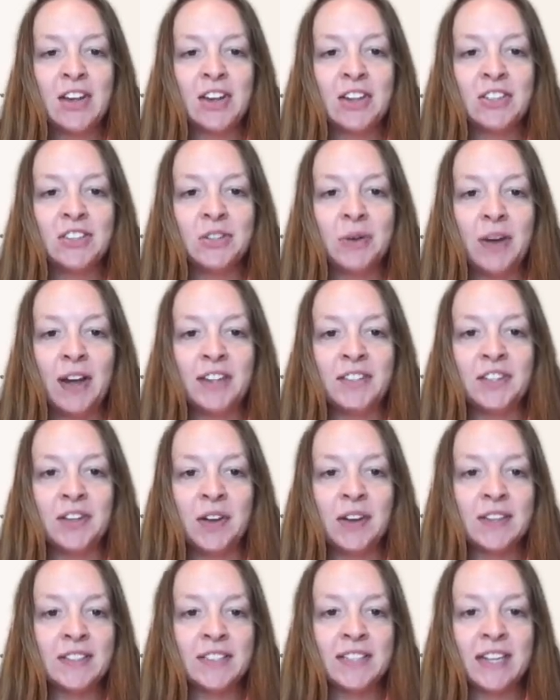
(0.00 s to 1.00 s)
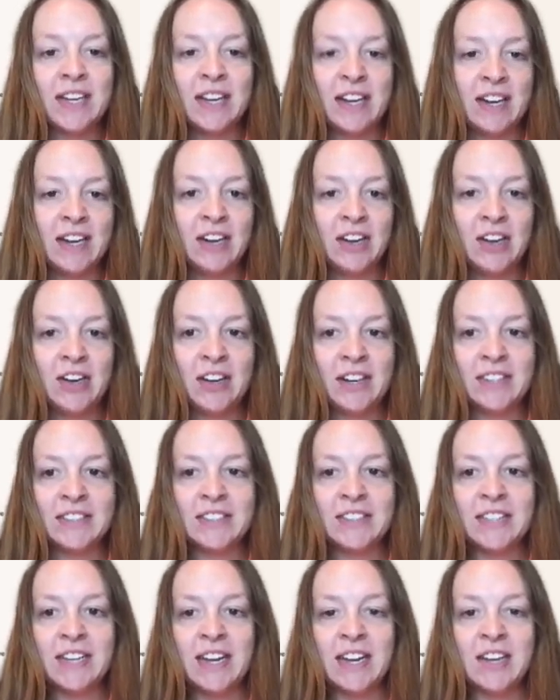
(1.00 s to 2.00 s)
So as you can see here
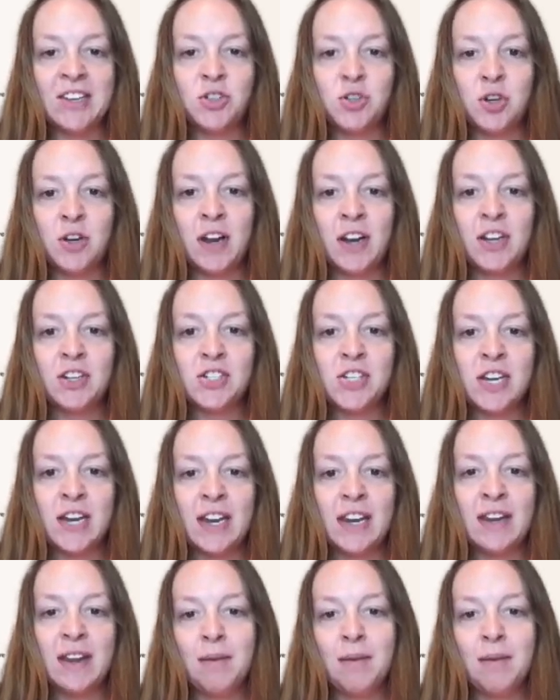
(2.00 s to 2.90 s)
is the introduction